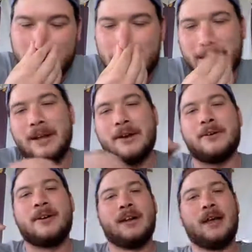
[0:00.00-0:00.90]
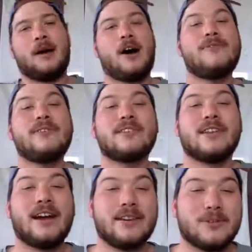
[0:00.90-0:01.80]
rant. No, offense
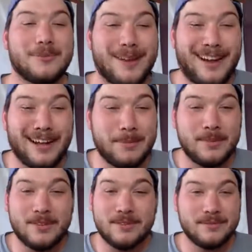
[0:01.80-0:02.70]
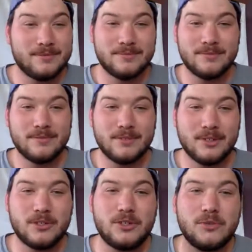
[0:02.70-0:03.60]
line is one of my hypes
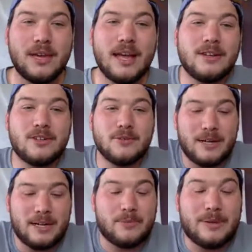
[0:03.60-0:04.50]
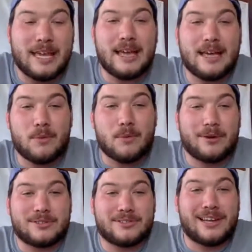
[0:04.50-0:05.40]
because you can't do any. We can't get
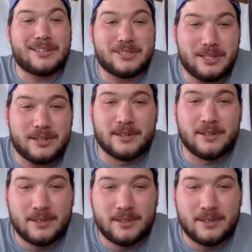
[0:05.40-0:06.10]
worse than last year,